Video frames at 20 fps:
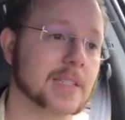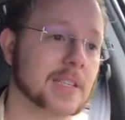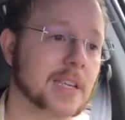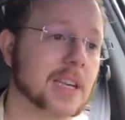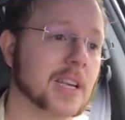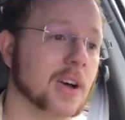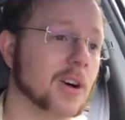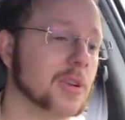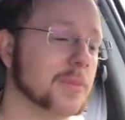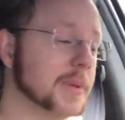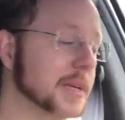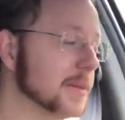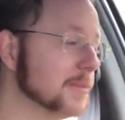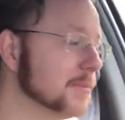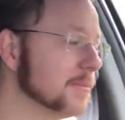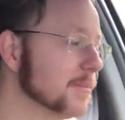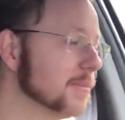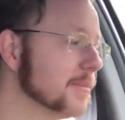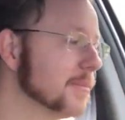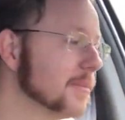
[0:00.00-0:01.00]
he called
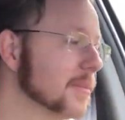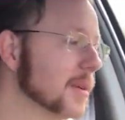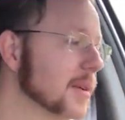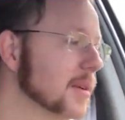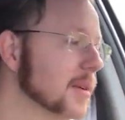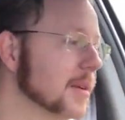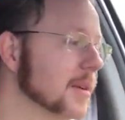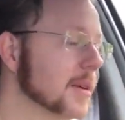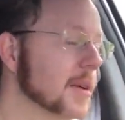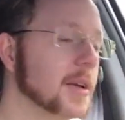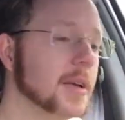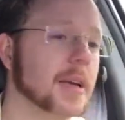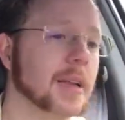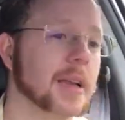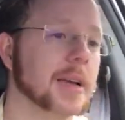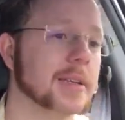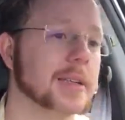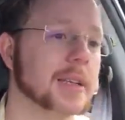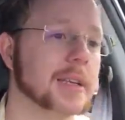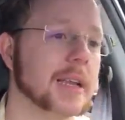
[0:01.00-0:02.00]
me.
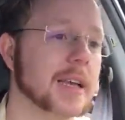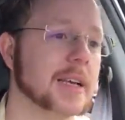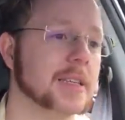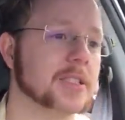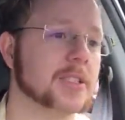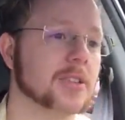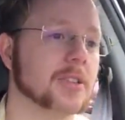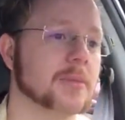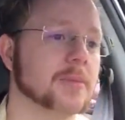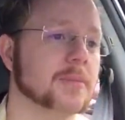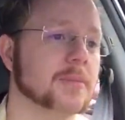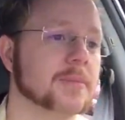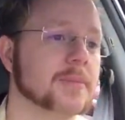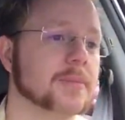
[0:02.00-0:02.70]
I didn't answer.